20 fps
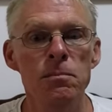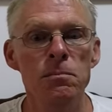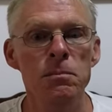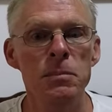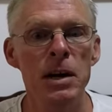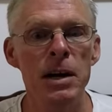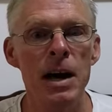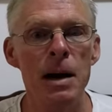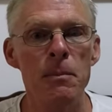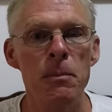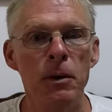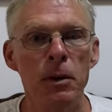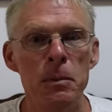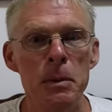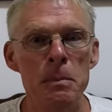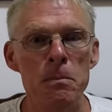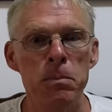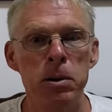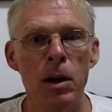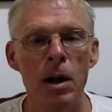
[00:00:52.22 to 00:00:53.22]
being able to
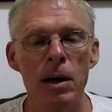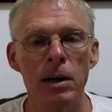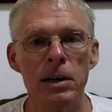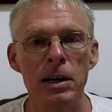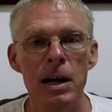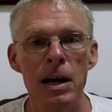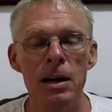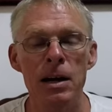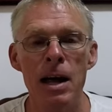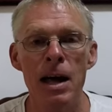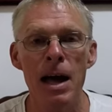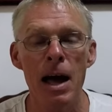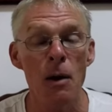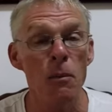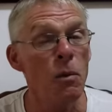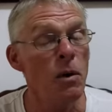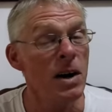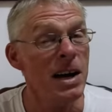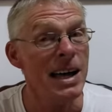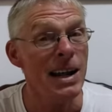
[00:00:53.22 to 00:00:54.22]
be plugged in,
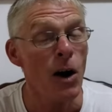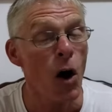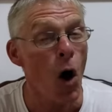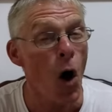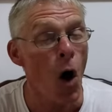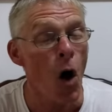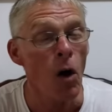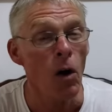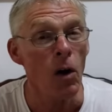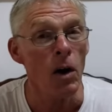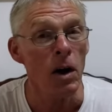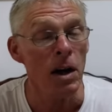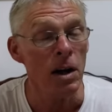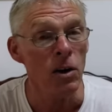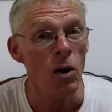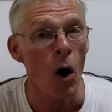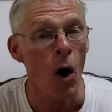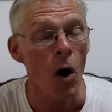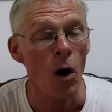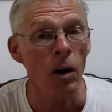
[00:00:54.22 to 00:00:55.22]
and we'll get all
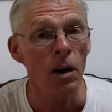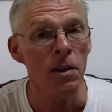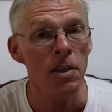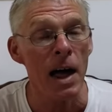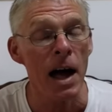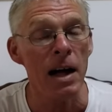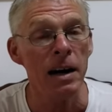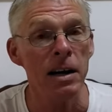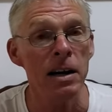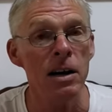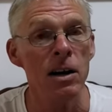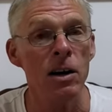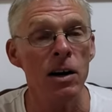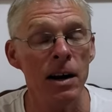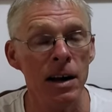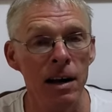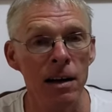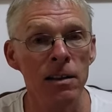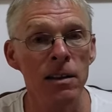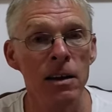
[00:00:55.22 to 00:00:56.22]
into all of that here
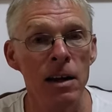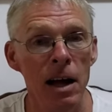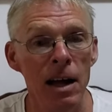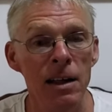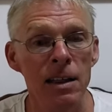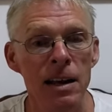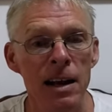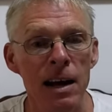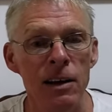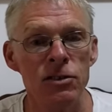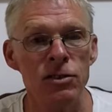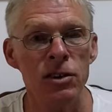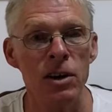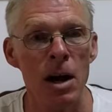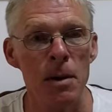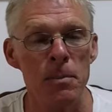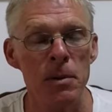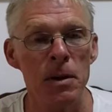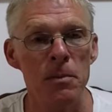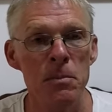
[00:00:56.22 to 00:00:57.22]
in the next
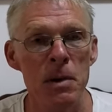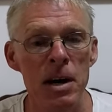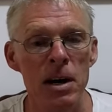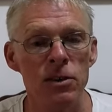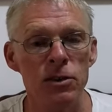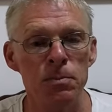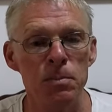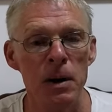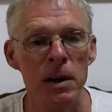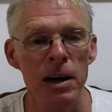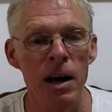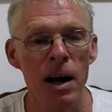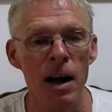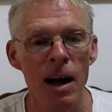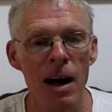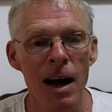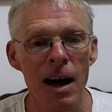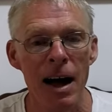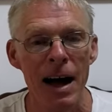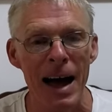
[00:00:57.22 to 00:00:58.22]
couple of minutes. But
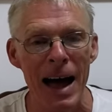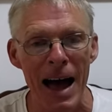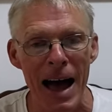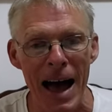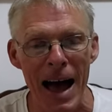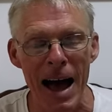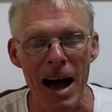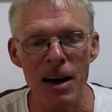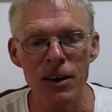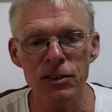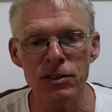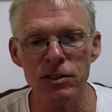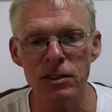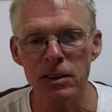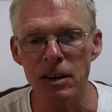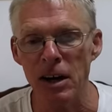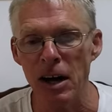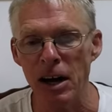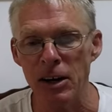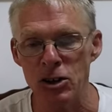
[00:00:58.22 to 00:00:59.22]

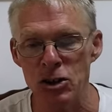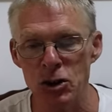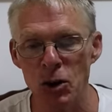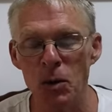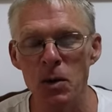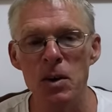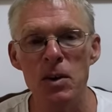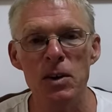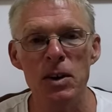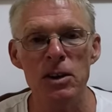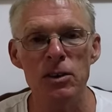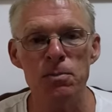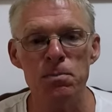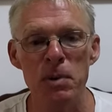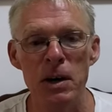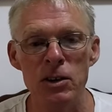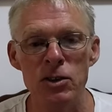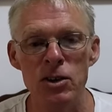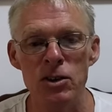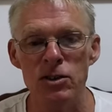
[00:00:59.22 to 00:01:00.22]
as I show you these
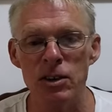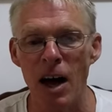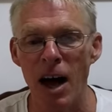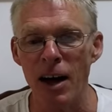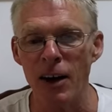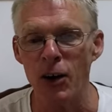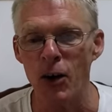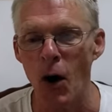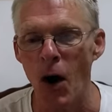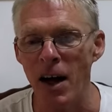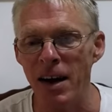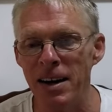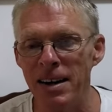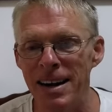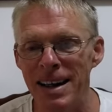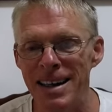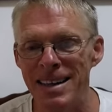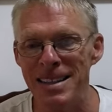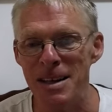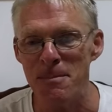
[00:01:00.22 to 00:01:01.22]
pictures, I got
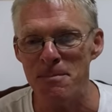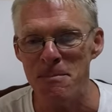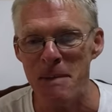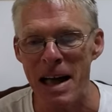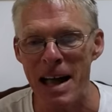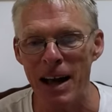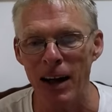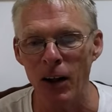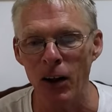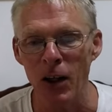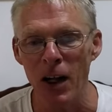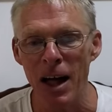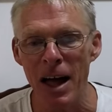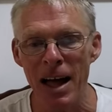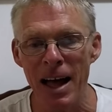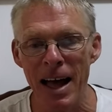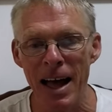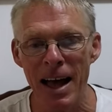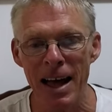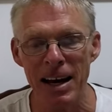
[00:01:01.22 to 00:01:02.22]
it in the mail,
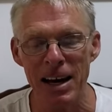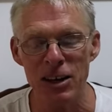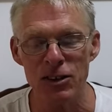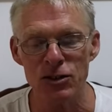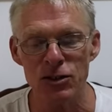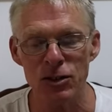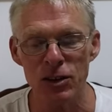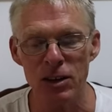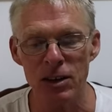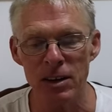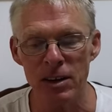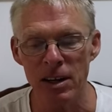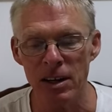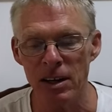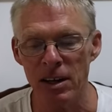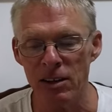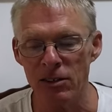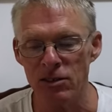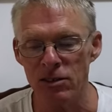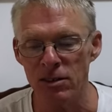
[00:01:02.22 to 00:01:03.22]
and
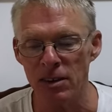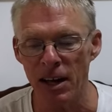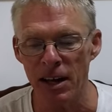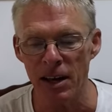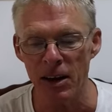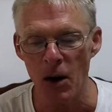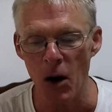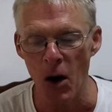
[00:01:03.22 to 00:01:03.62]
it's like